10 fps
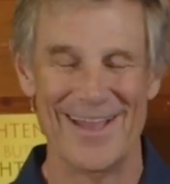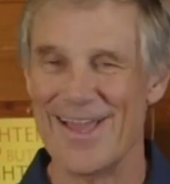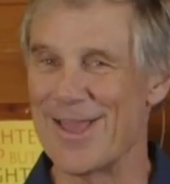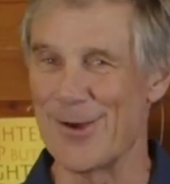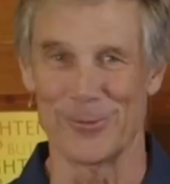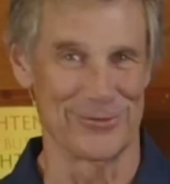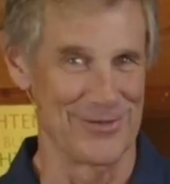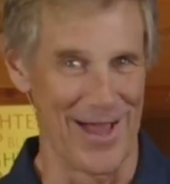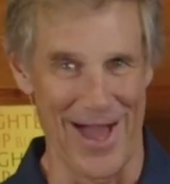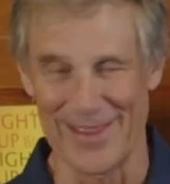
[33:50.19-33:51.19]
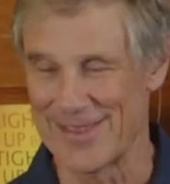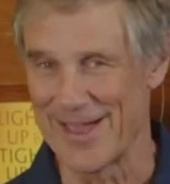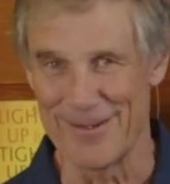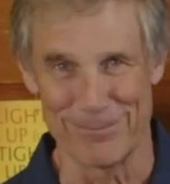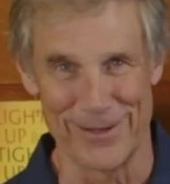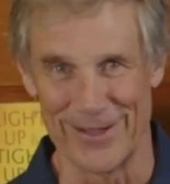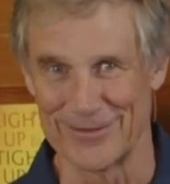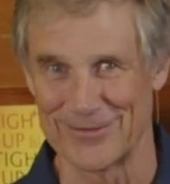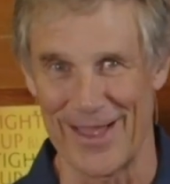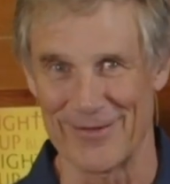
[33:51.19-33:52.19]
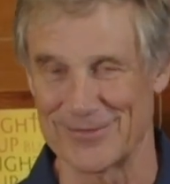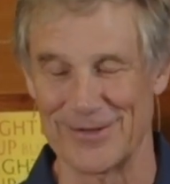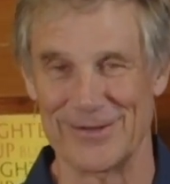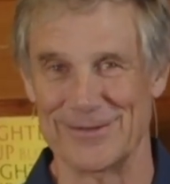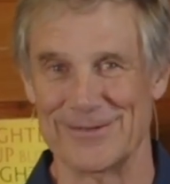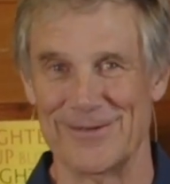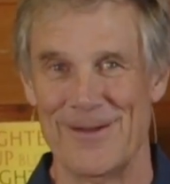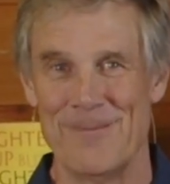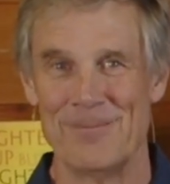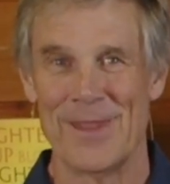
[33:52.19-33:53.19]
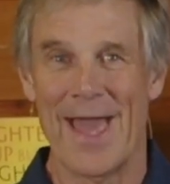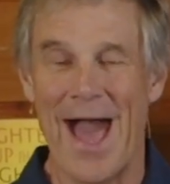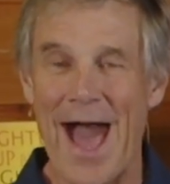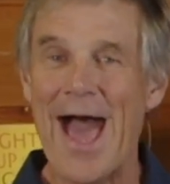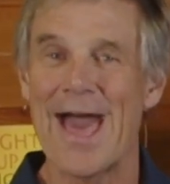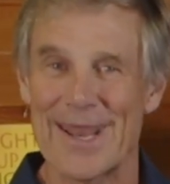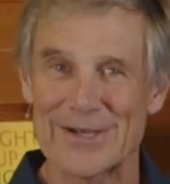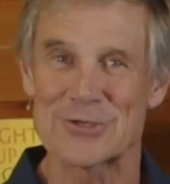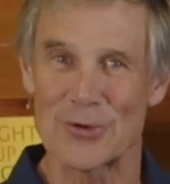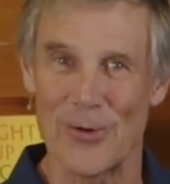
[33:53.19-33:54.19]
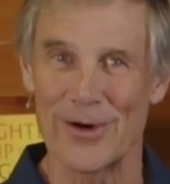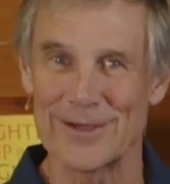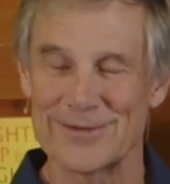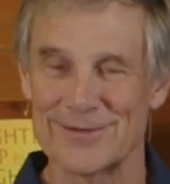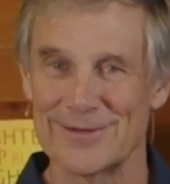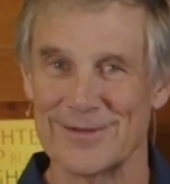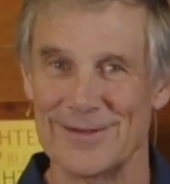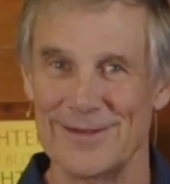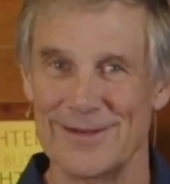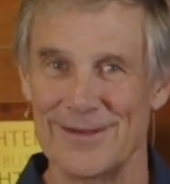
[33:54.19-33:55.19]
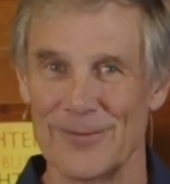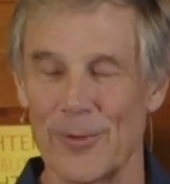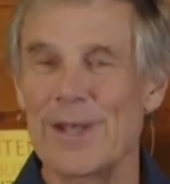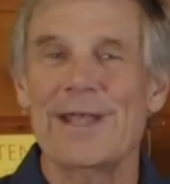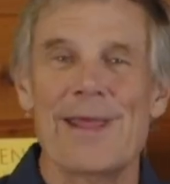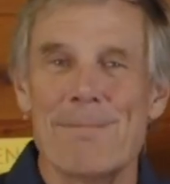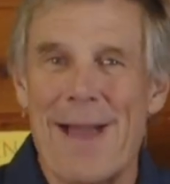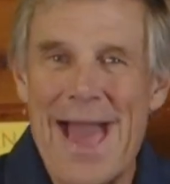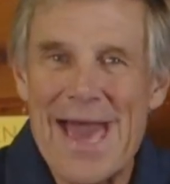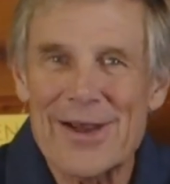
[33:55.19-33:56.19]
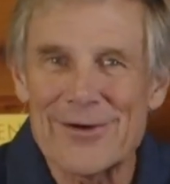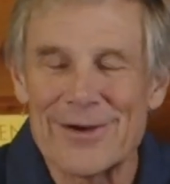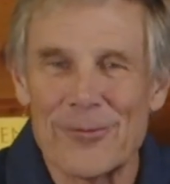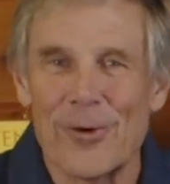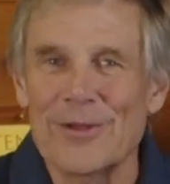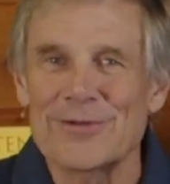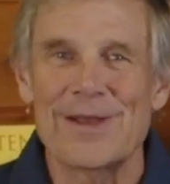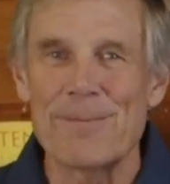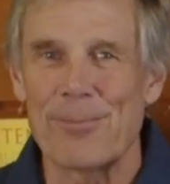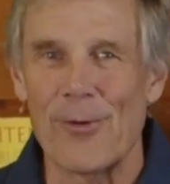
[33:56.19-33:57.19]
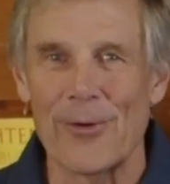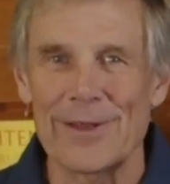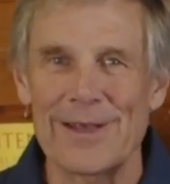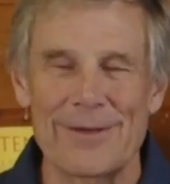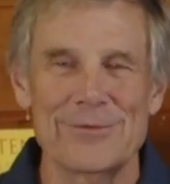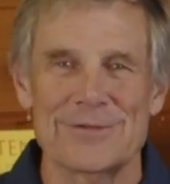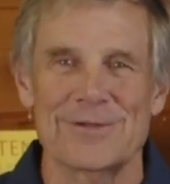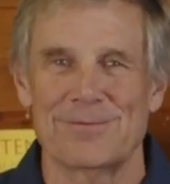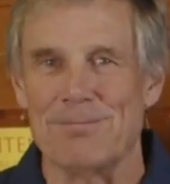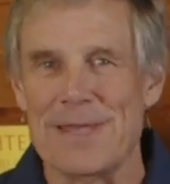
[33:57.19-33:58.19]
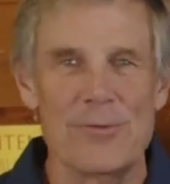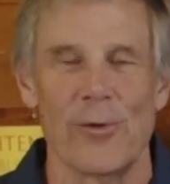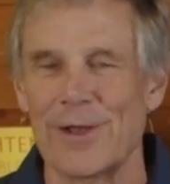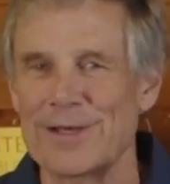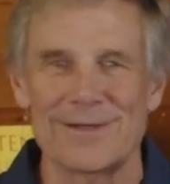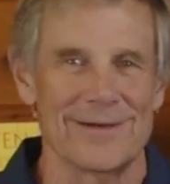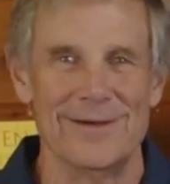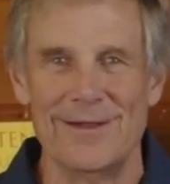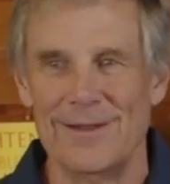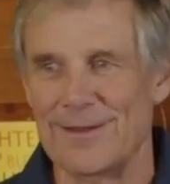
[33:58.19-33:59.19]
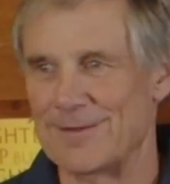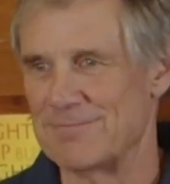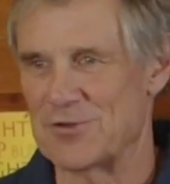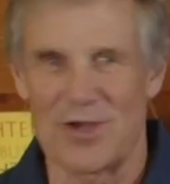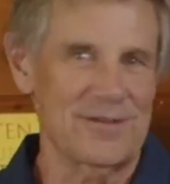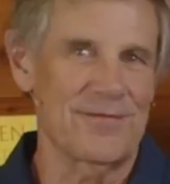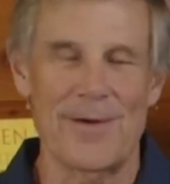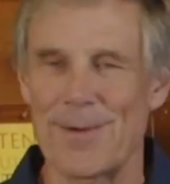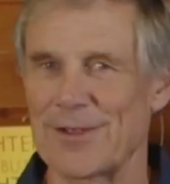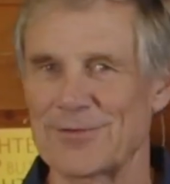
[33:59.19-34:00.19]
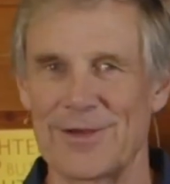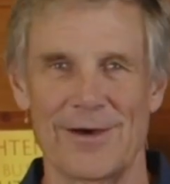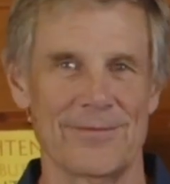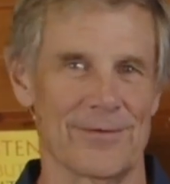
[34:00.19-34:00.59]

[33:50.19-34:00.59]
It was not the A+ afternoon. I had a choice. What did it matter? It wasn't important. It was just me wanting to justify myself